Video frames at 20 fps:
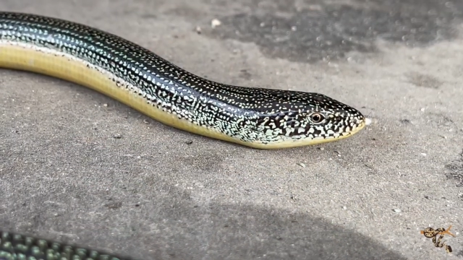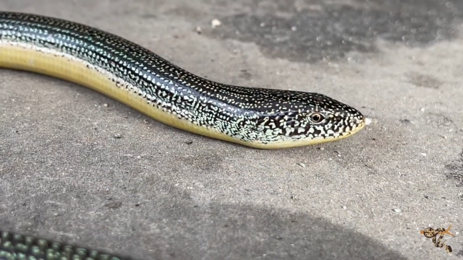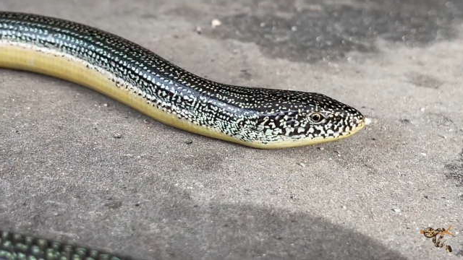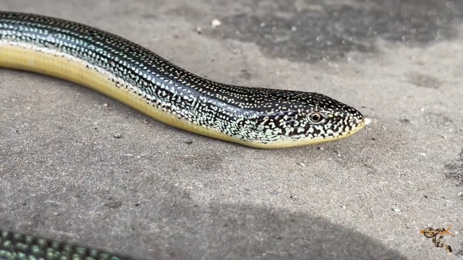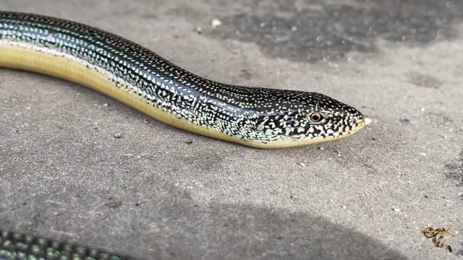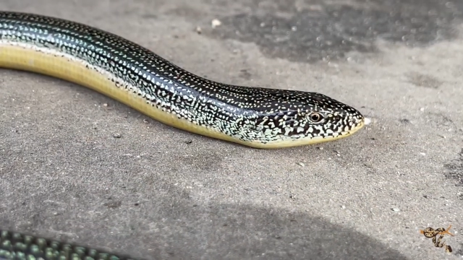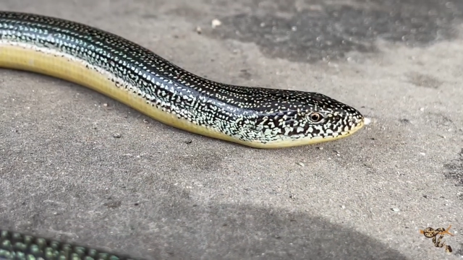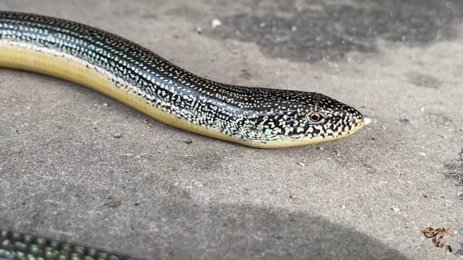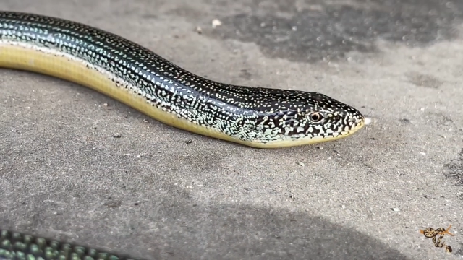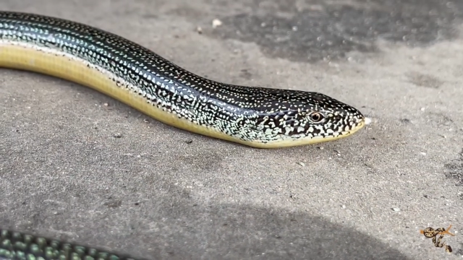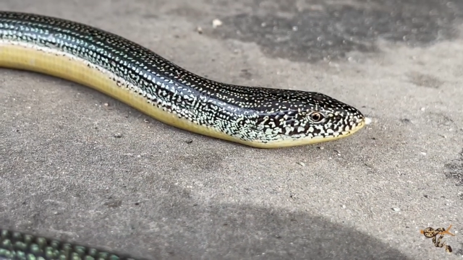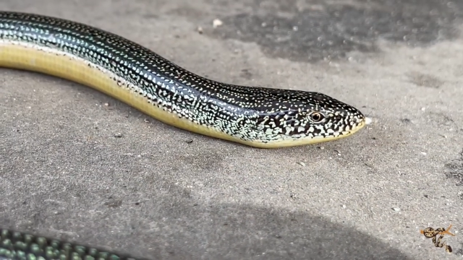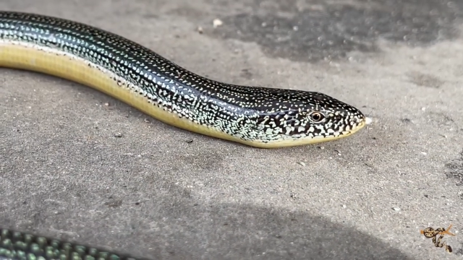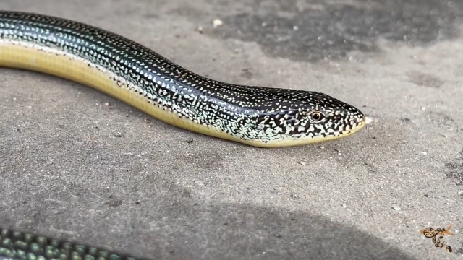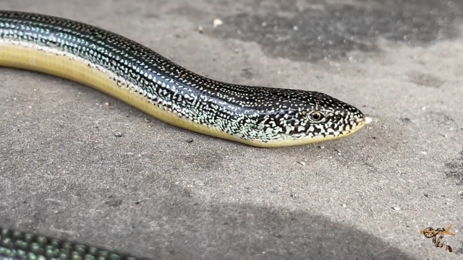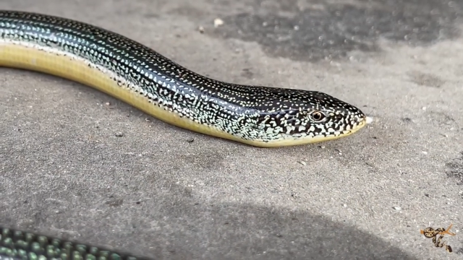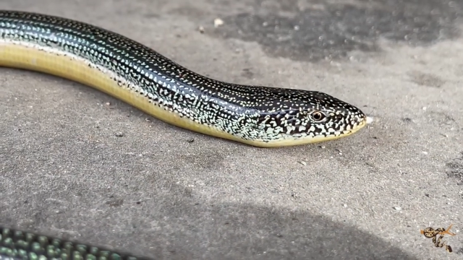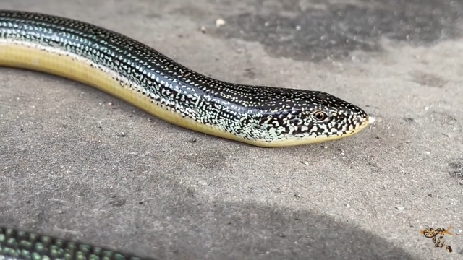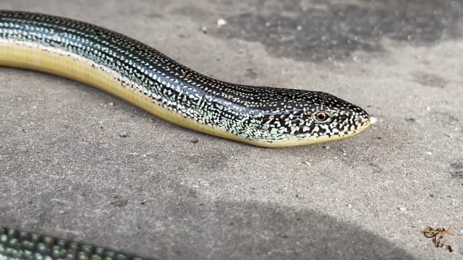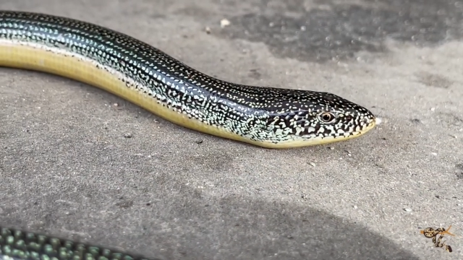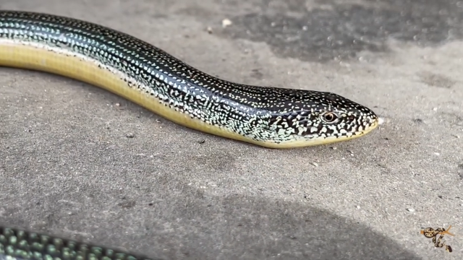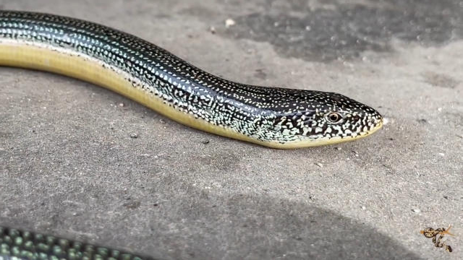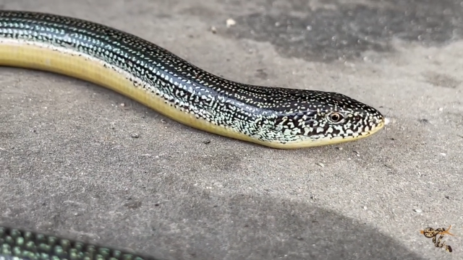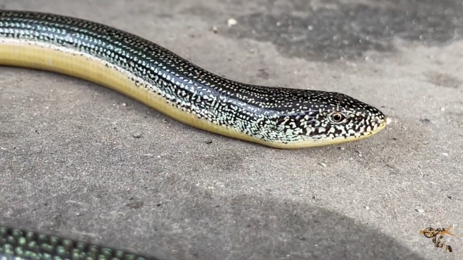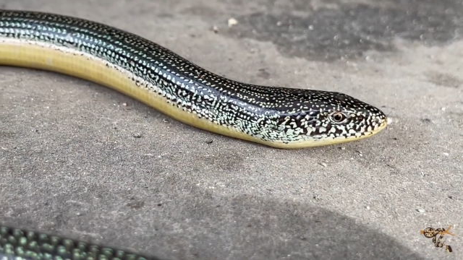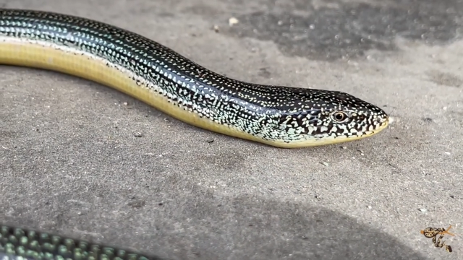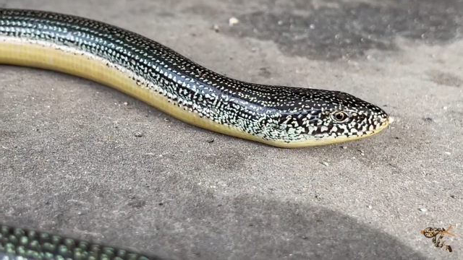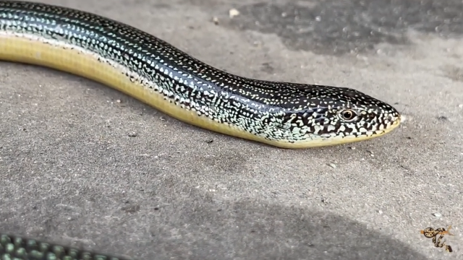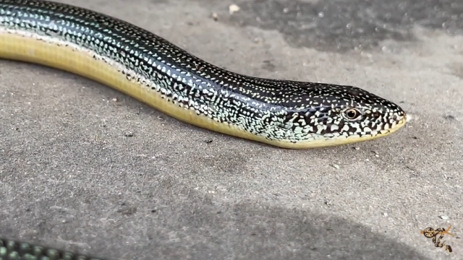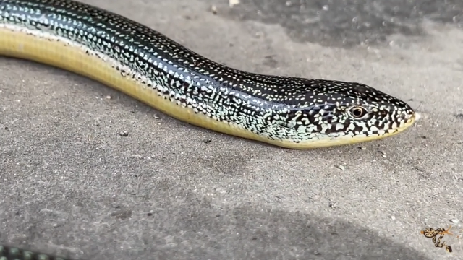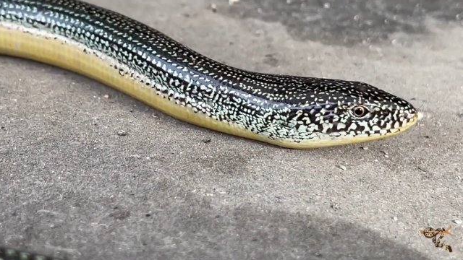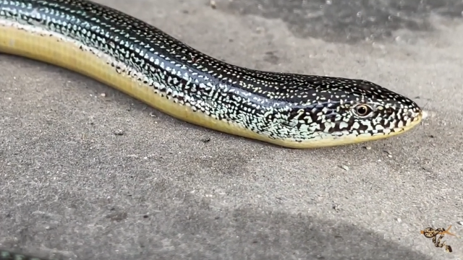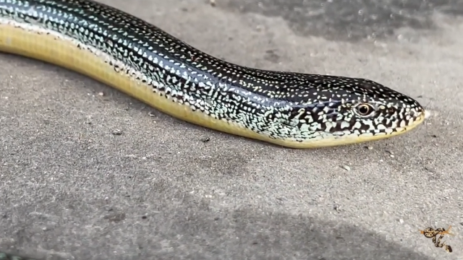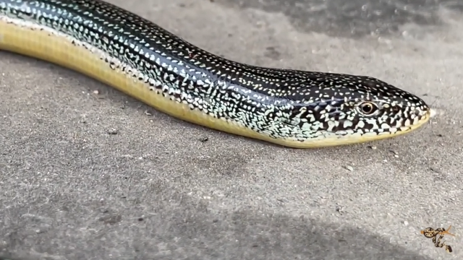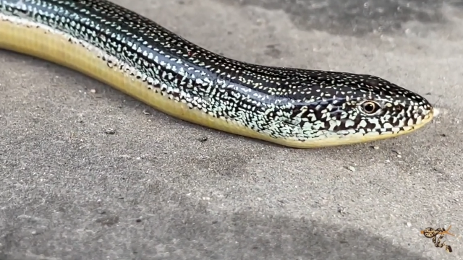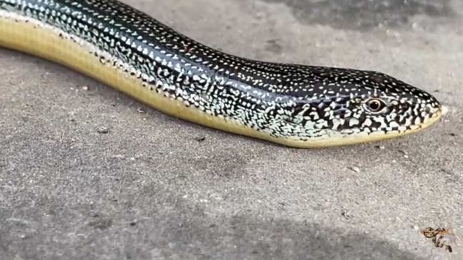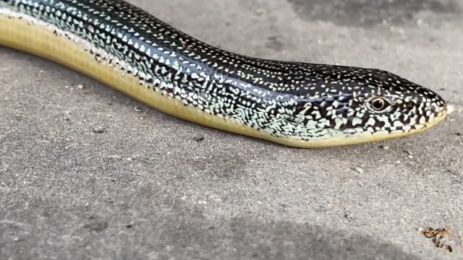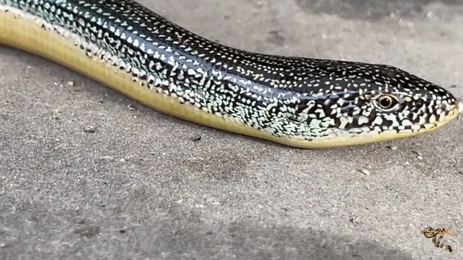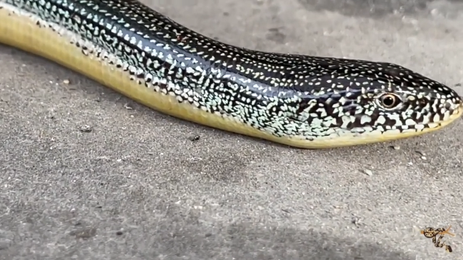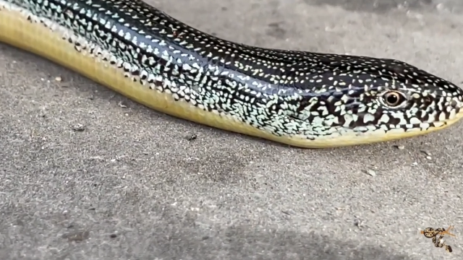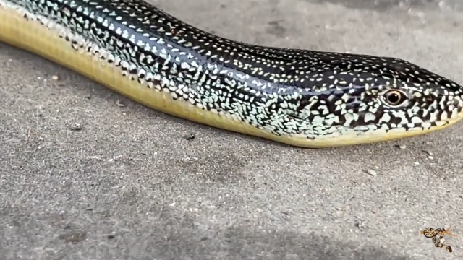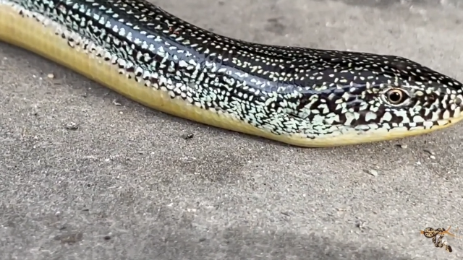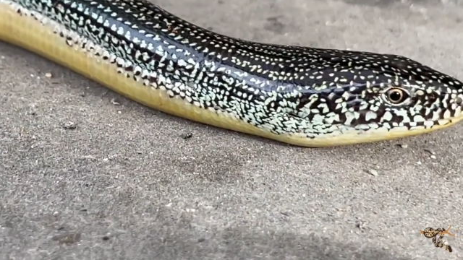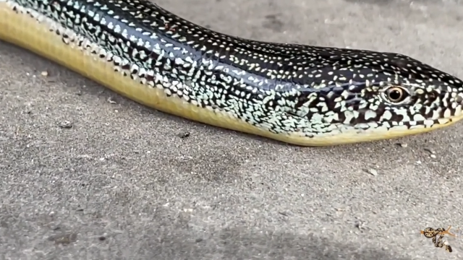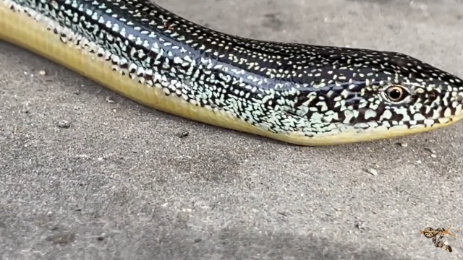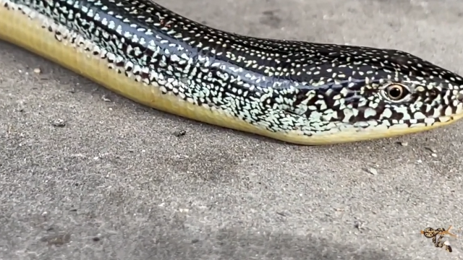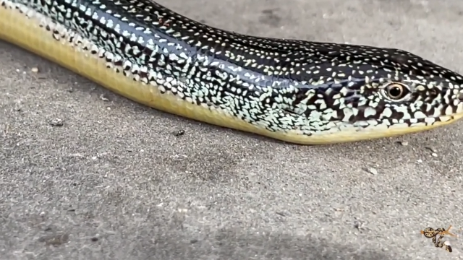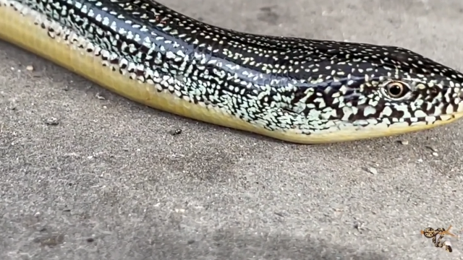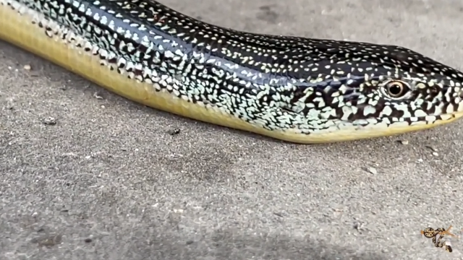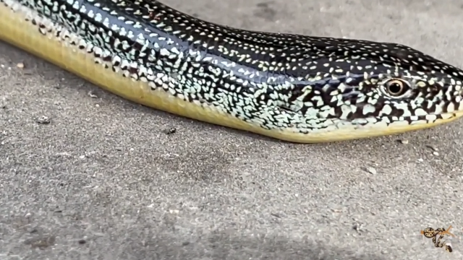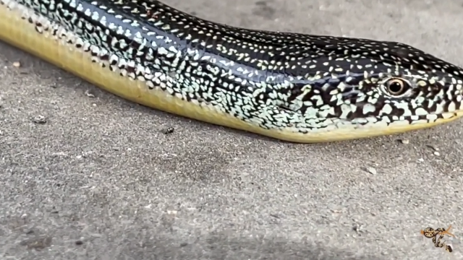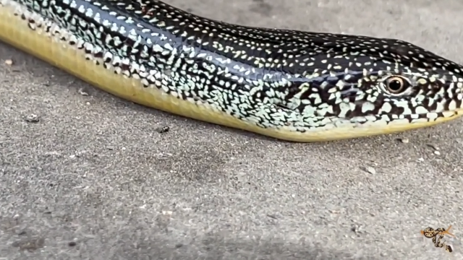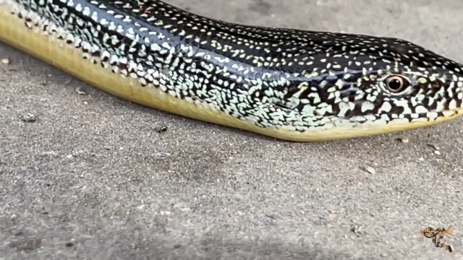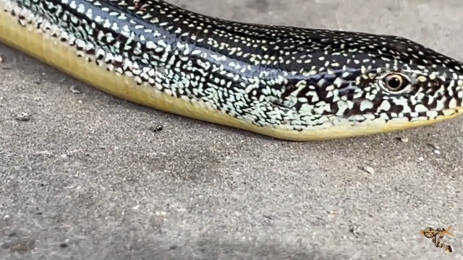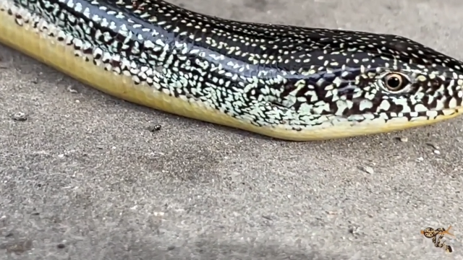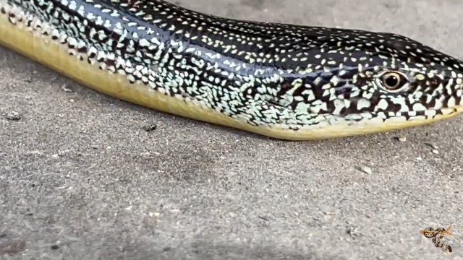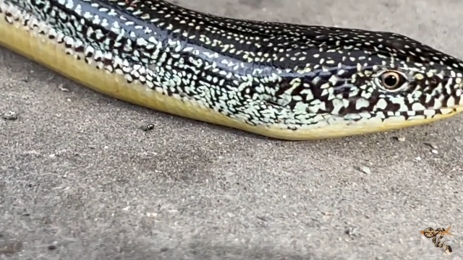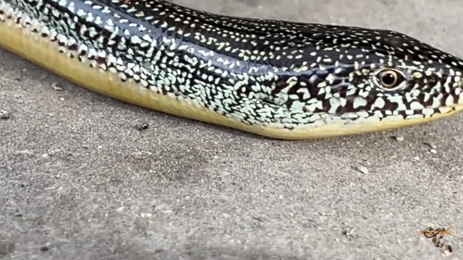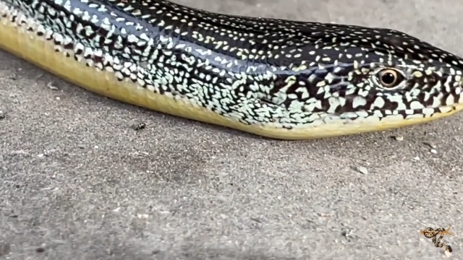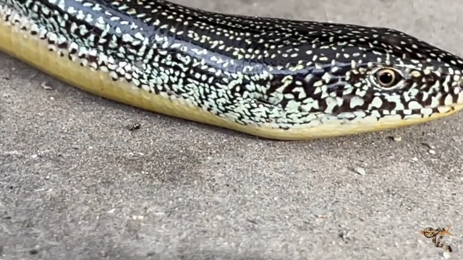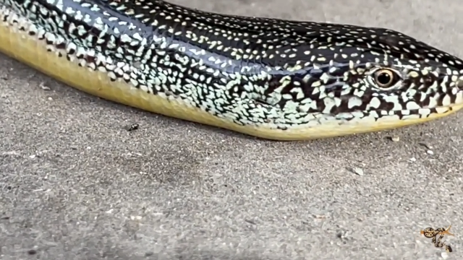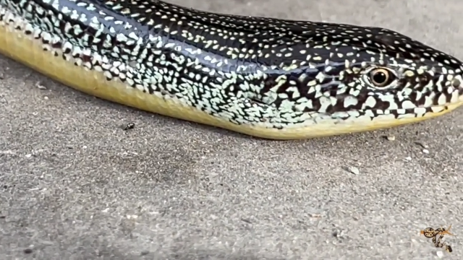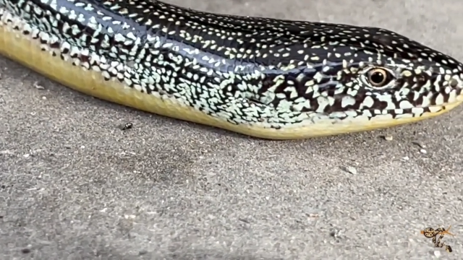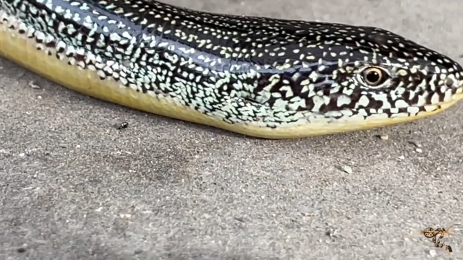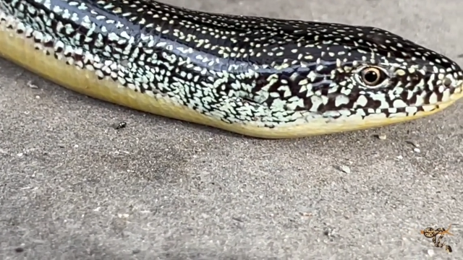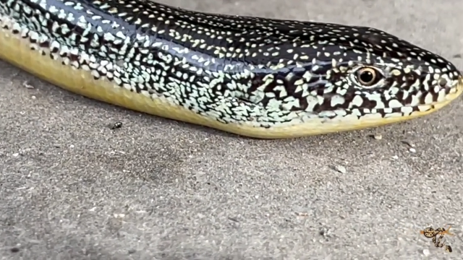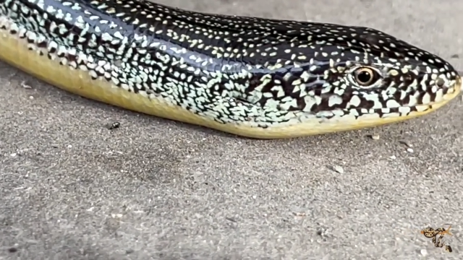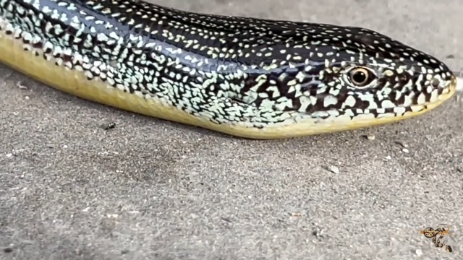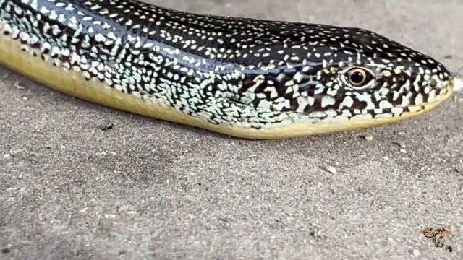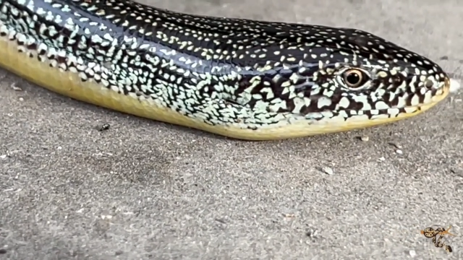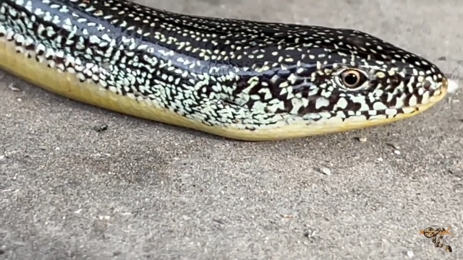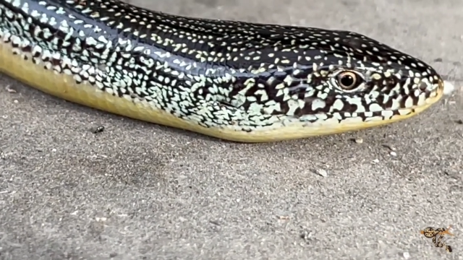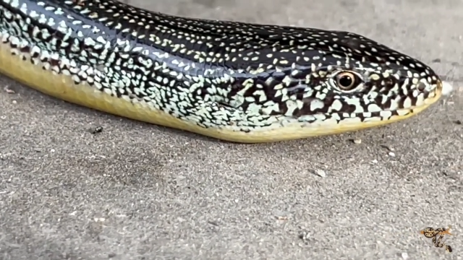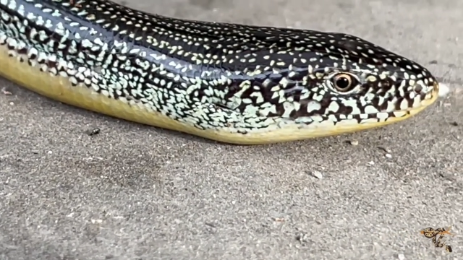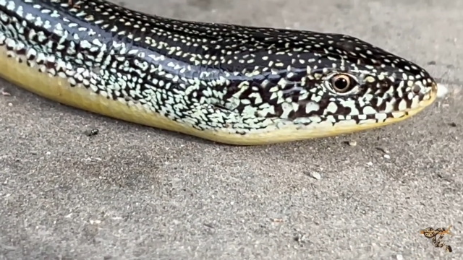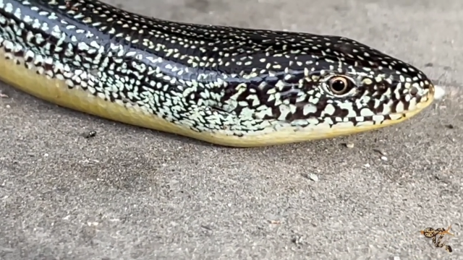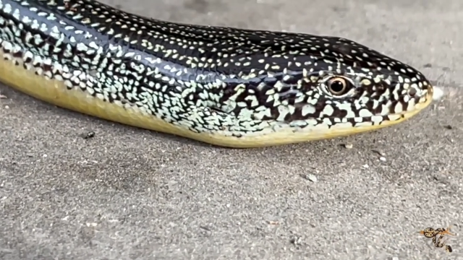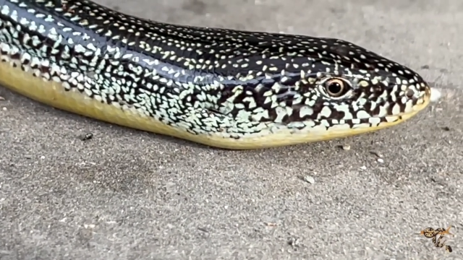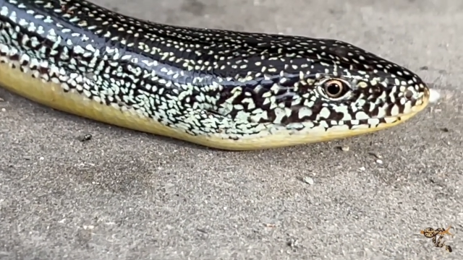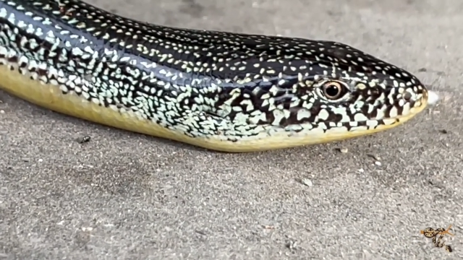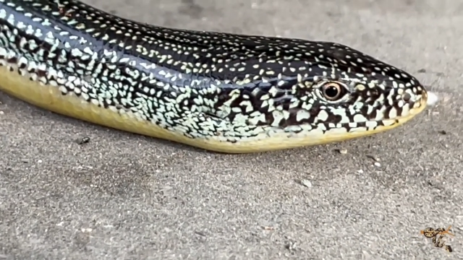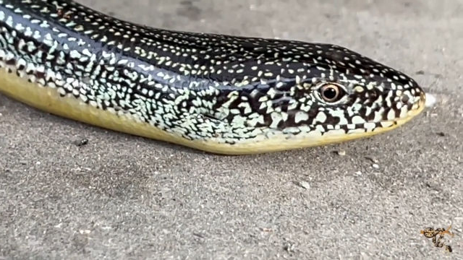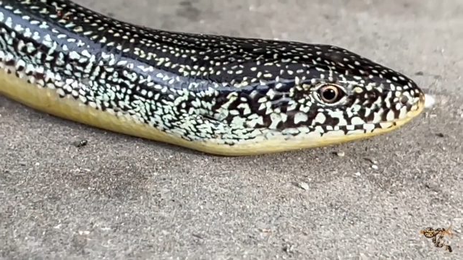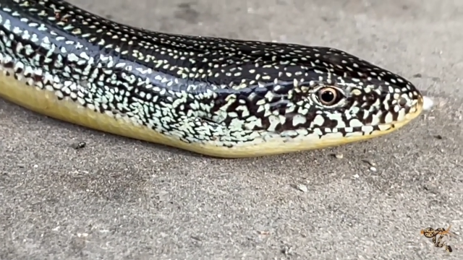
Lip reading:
[unreadable: no face in view]